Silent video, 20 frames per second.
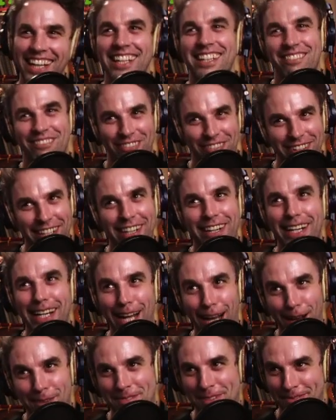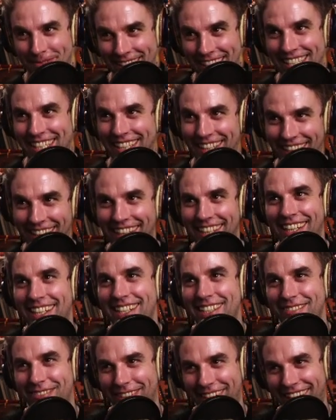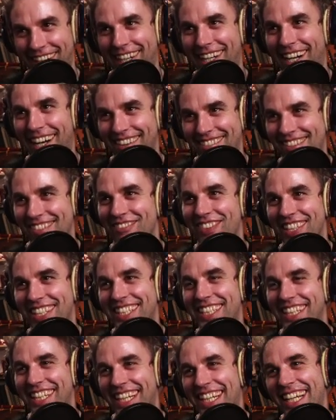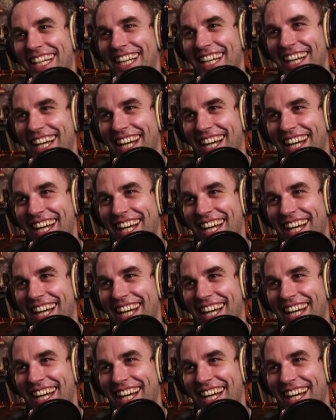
It's very optimistic. It's very optimistic.